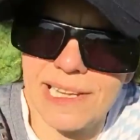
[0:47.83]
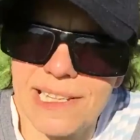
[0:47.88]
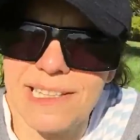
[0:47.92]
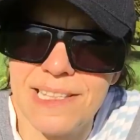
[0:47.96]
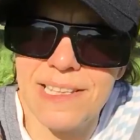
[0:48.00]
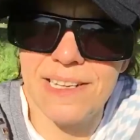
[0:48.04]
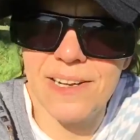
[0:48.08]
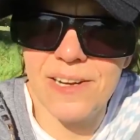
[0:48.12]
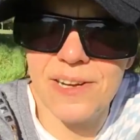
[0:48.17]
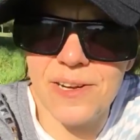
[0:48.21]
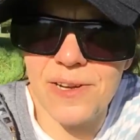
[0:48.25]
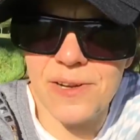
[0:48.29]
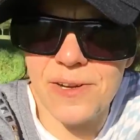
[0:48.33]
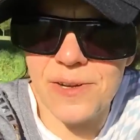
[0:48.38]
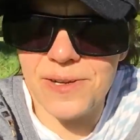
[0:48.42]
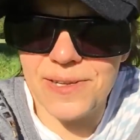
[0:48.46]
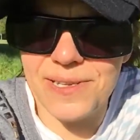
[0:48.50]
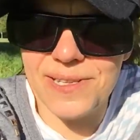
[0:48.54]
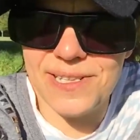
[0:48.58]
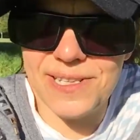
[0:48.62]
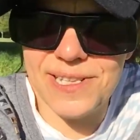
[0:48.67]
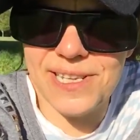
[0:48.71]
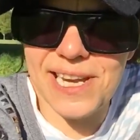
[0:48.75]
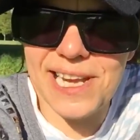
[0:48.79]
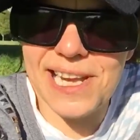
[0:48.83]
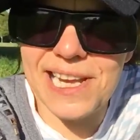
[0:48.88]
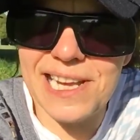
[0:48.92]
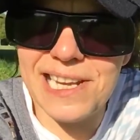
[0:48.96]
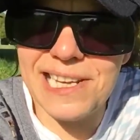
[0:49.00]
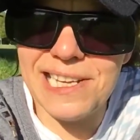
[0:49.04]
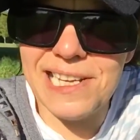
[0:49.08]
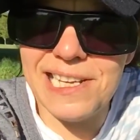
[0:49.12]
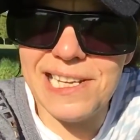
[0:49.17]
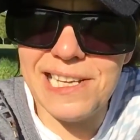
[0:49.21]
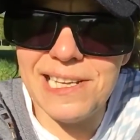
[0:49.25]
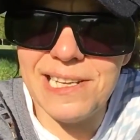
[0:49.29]
under her
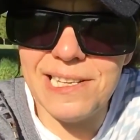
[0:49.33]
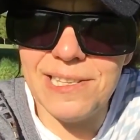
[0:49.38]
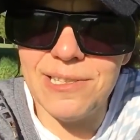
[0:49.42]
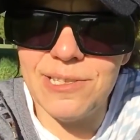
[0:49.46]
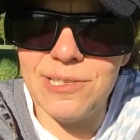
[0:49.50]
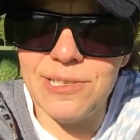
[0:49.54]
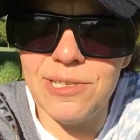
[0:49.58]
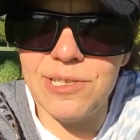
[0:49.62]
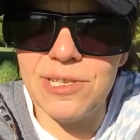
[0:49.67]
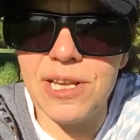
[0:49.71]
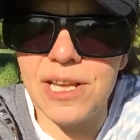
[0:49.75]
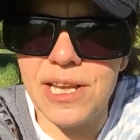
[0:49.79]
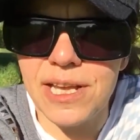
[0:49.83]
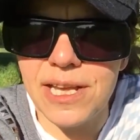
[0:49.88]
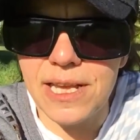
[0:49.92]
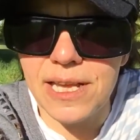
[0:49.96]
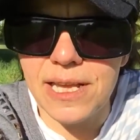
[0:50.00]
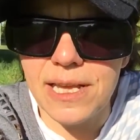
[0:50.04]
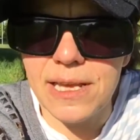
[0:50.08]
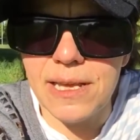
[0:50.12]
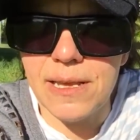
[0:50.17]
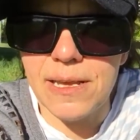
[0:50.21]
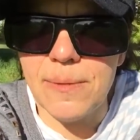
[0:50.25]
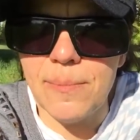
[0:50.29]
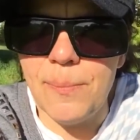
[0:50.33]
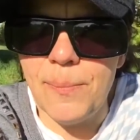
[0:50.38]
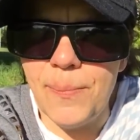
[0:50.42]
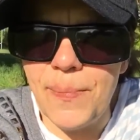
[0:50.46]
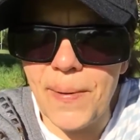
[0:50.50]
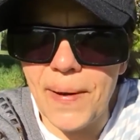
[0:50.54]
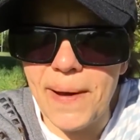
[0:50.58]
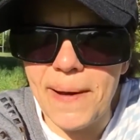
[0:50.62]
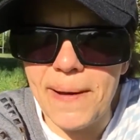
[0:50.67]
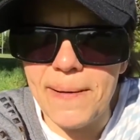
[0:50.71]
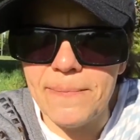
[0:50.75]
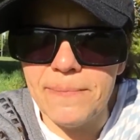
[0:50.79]
daddy's
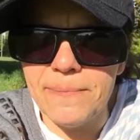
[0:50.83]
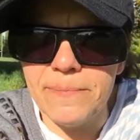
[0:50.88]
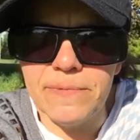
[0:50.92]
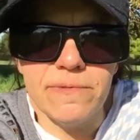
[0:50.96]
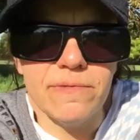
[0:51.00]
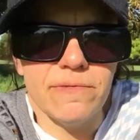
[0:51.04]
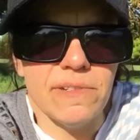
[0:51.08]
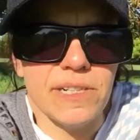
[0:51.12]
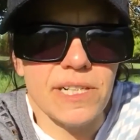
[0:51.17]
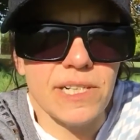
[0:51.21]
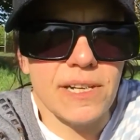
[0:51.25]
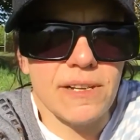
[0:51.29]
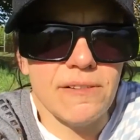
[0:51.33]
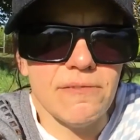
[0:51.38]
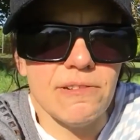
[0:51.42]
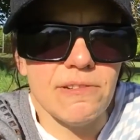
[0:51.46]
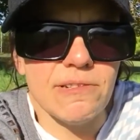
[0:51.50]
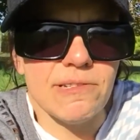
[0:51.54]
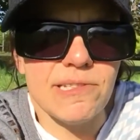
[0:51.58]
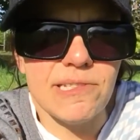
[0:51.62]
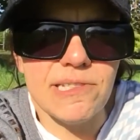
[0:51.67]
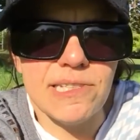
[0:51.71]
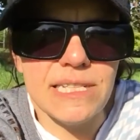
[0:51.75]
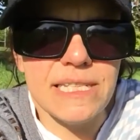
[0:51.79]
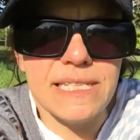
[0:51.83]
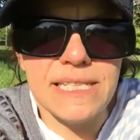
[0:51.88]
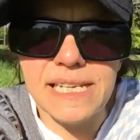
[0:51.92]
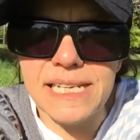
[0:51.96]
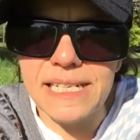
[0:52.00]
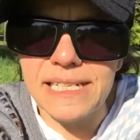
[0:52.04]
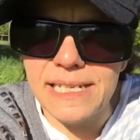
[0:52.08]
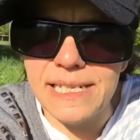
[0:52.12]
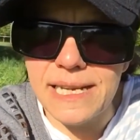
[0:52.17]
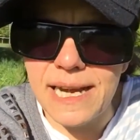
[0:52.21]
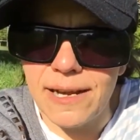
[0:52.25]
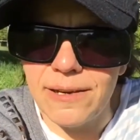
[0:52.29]
bum when he was
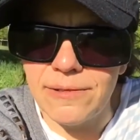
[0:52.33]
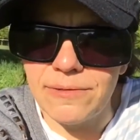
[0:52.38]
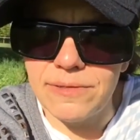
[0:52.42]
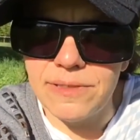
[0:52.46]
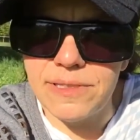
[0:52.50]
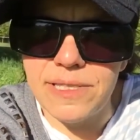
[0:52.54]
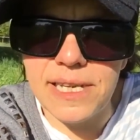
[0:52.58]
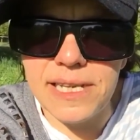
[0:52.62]
sitting down.